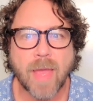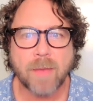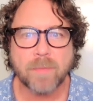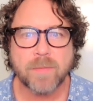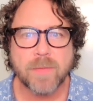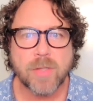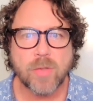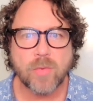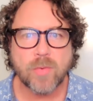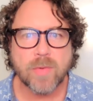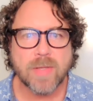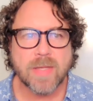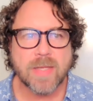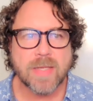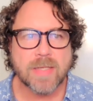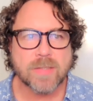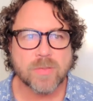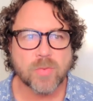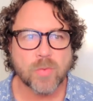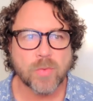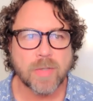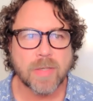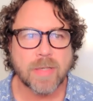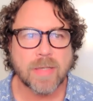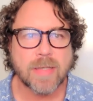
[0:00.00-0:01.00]
doing this
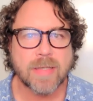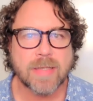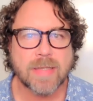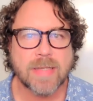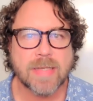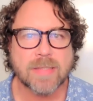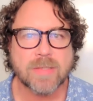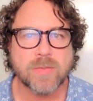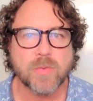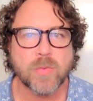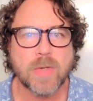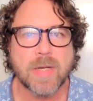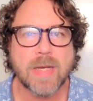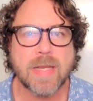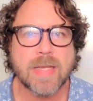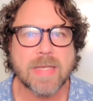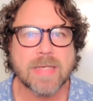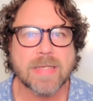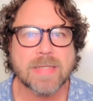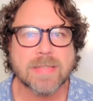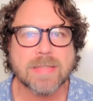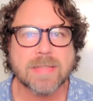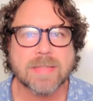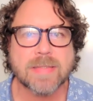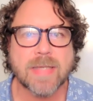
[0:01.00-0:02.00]
one. This one
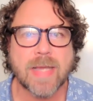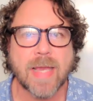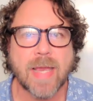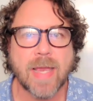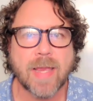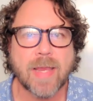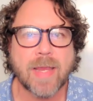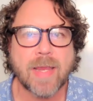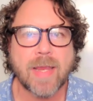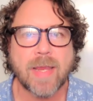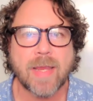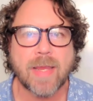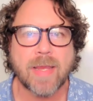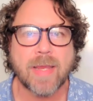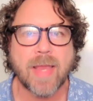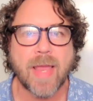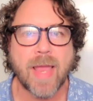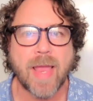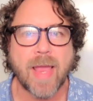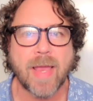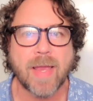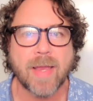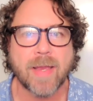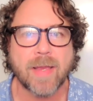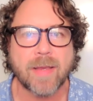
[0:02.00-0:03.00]
is
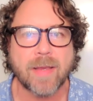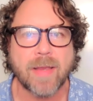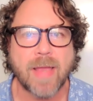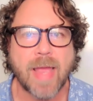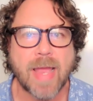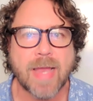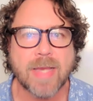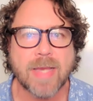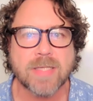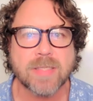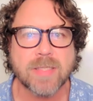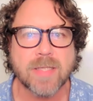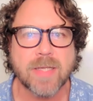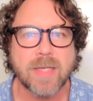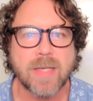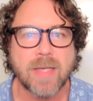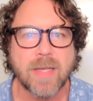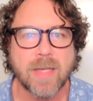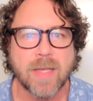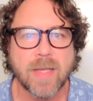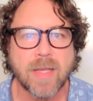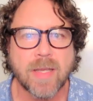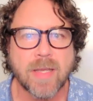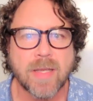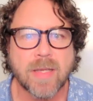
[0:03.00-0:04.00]
actually
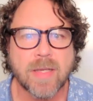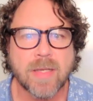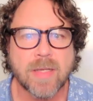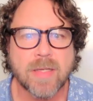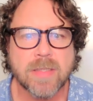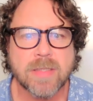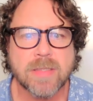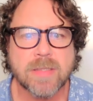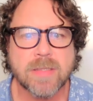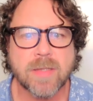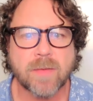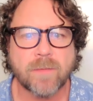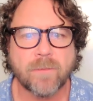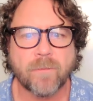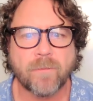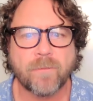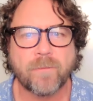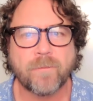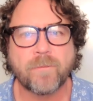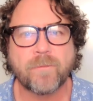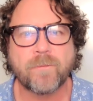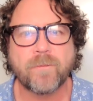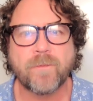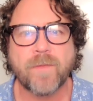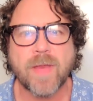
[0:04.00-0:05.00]
some
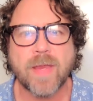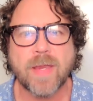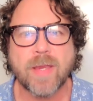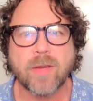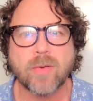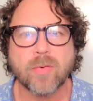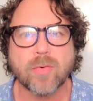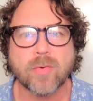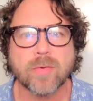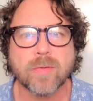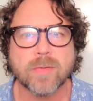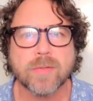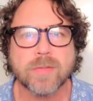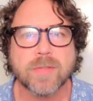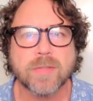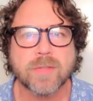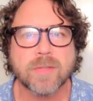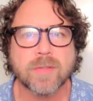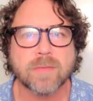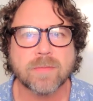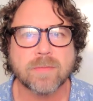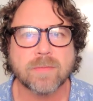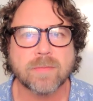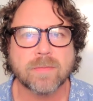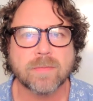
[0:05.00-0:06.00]
figures
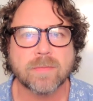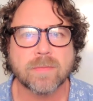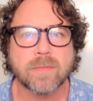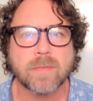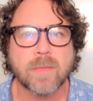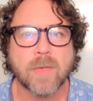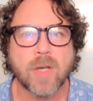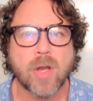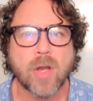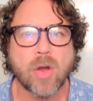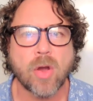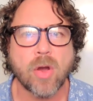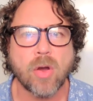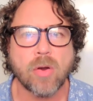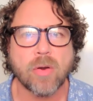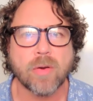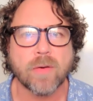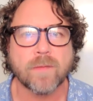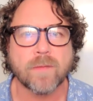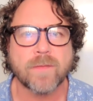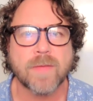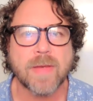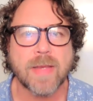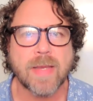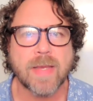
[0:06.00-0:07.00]

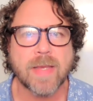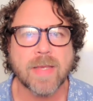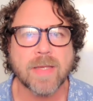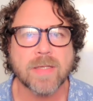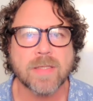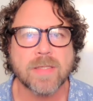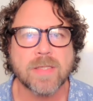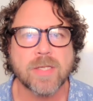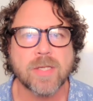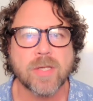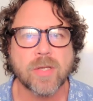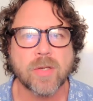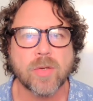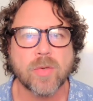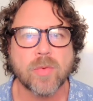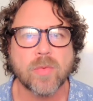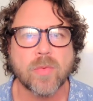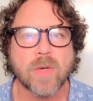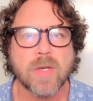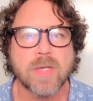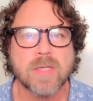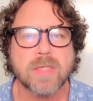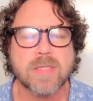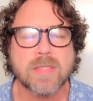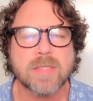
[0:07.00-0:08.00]
carved into
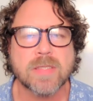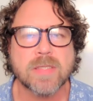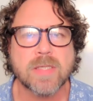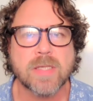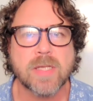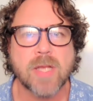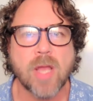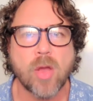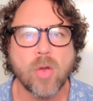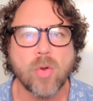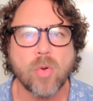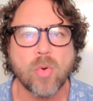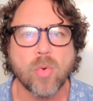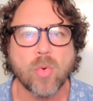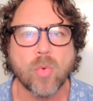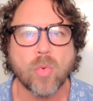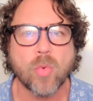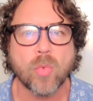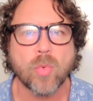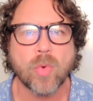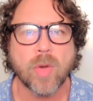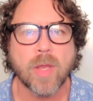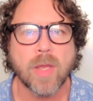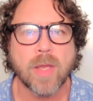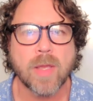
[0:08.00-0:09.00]
a
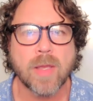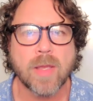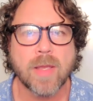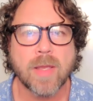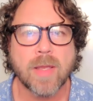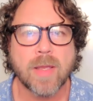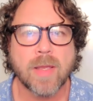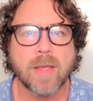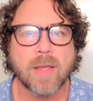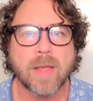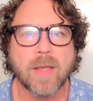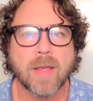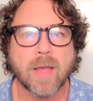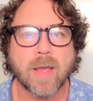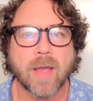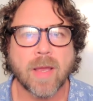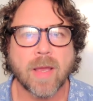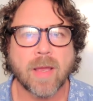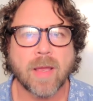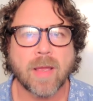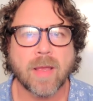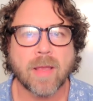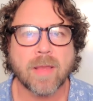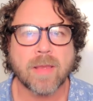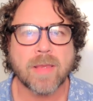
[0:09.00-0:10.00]
stone
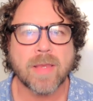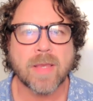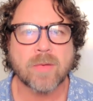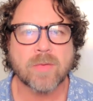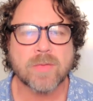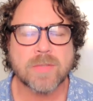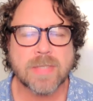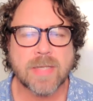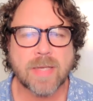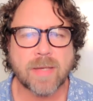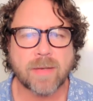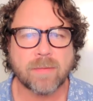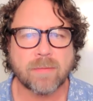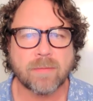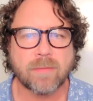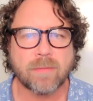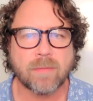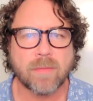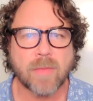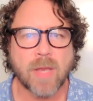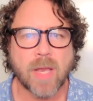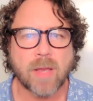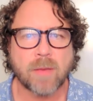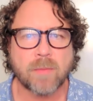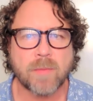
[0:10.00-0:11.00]
that was in
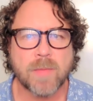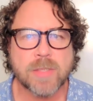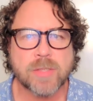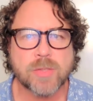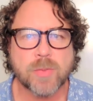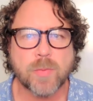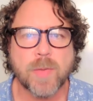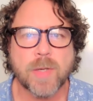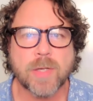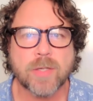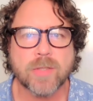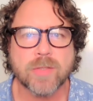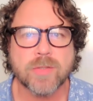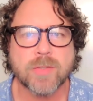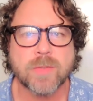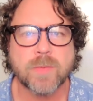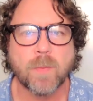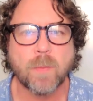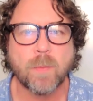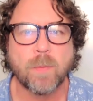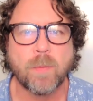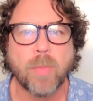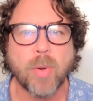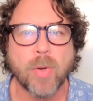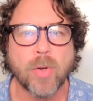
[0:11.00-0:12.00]
Mr. Benner's
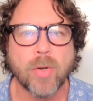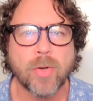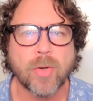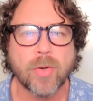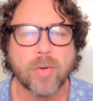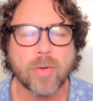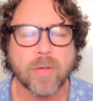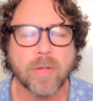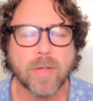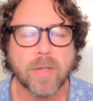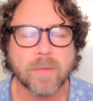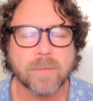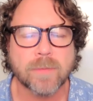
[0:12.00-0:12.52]
book.